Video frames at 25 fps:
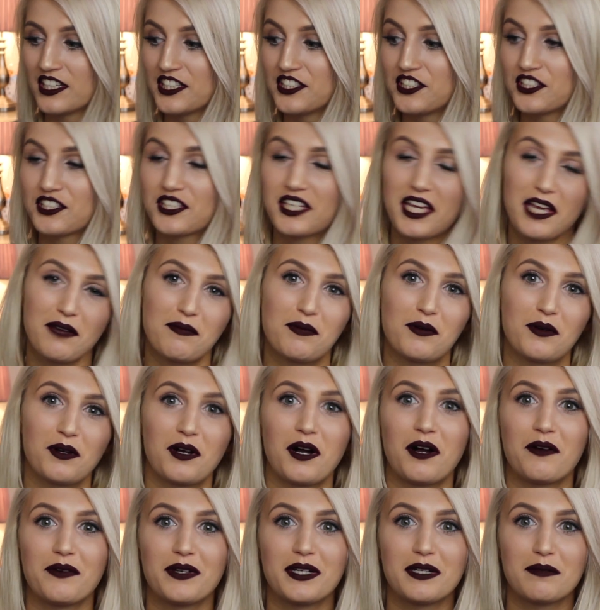just keep on
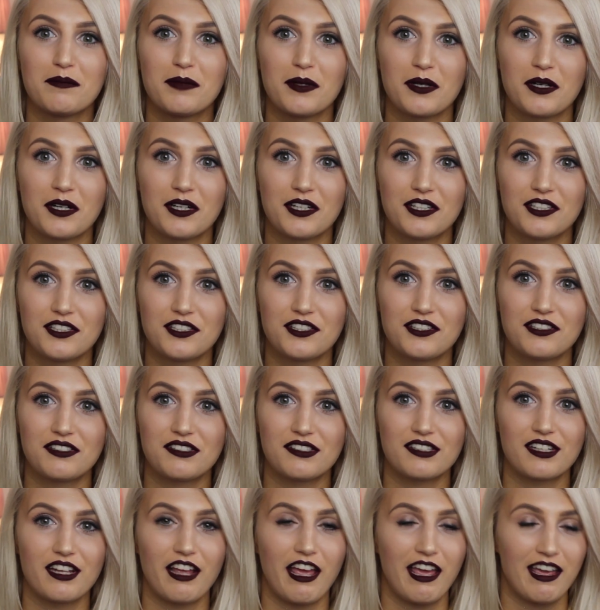going because
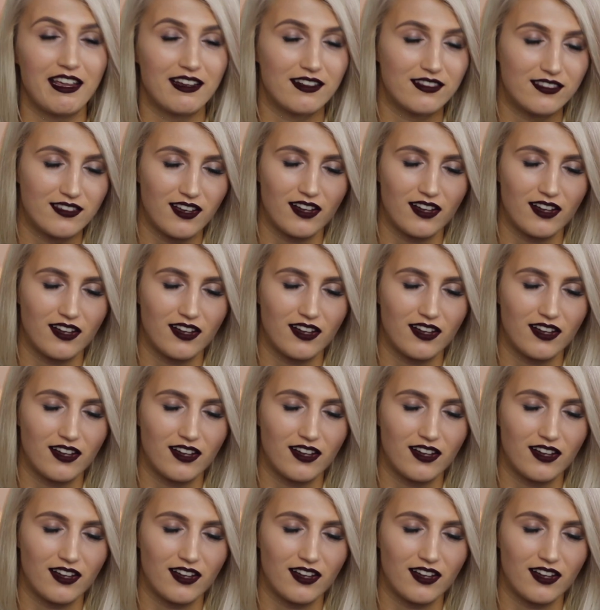it